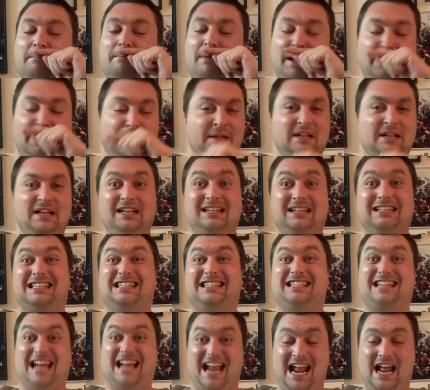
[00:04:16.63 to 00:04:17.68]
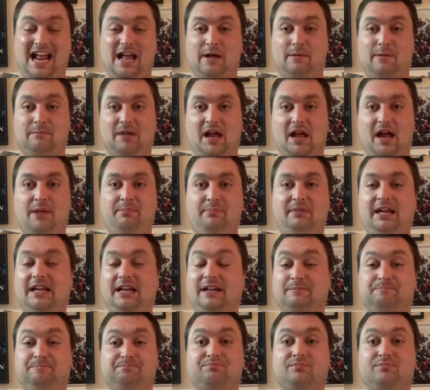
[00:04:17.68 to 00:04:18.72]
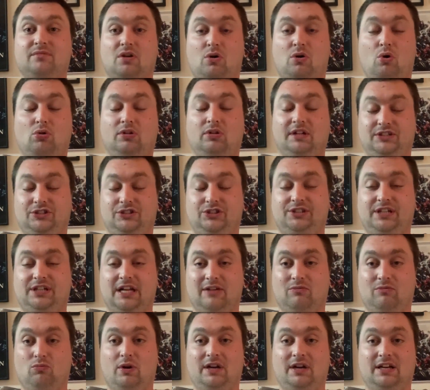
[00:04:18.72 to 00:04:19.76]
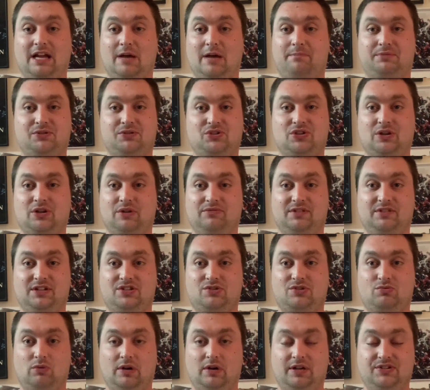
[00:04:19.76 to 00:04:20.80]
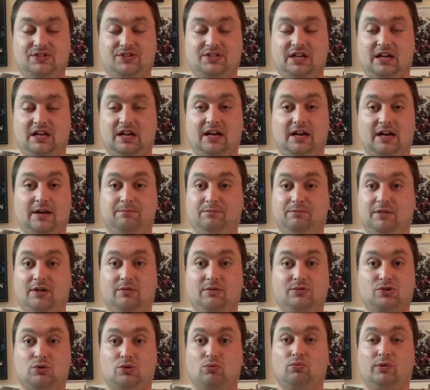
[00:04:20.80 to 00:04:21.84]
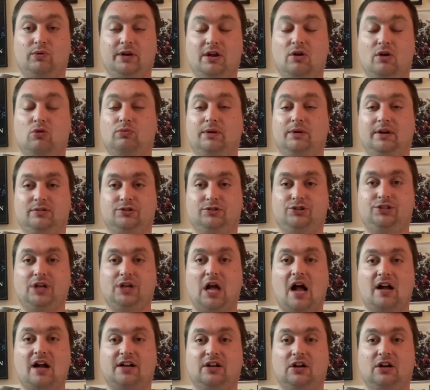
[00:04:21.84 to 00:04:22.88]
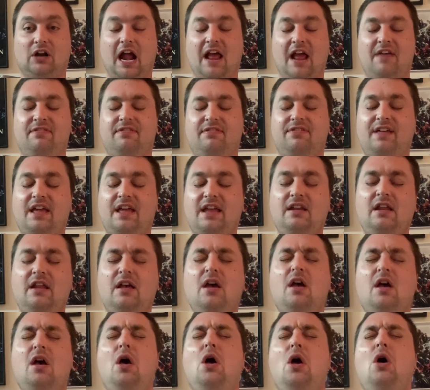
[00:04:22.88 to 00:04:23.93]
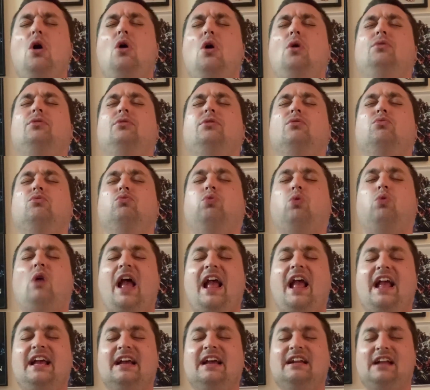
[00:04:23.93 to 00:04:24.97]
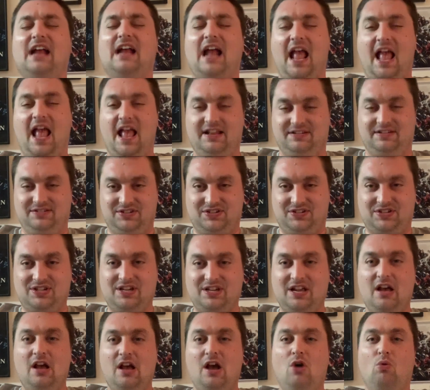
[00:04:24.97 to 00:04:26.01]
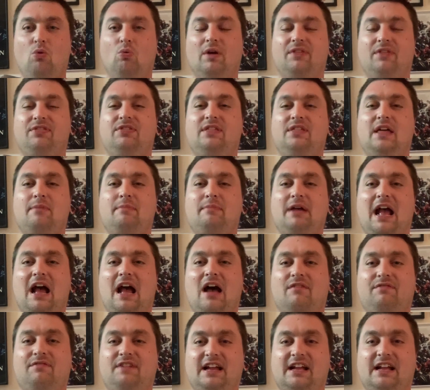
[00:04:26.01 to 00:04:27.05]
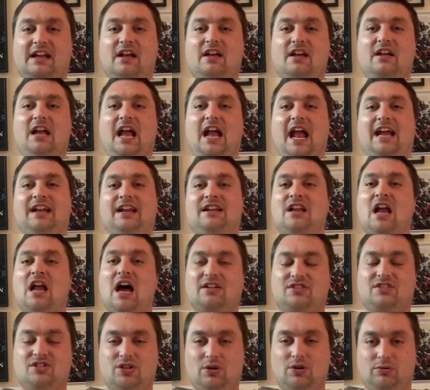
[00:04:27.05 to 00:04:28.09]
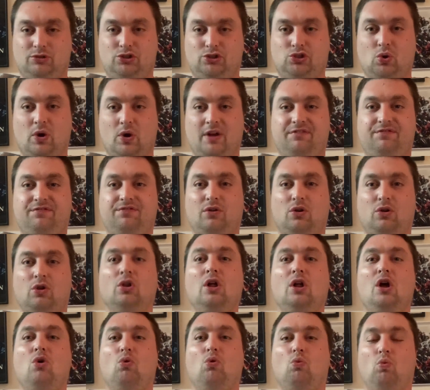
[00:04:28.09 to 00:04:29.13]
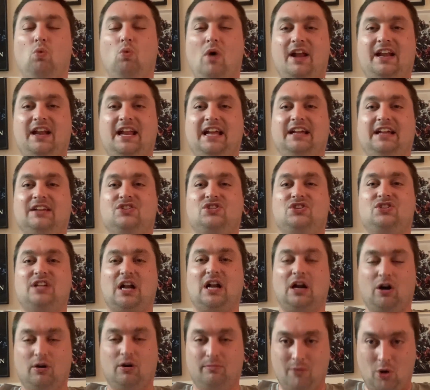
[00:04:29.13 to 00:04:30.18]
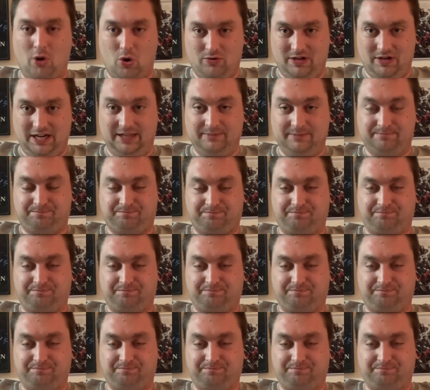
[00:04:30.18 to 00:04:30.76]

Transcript: but damn, I mean, holy shit, what an episode this was. Um, it was a real, real shocker. And then the way it ends with them having a not so joyful wedding ceremony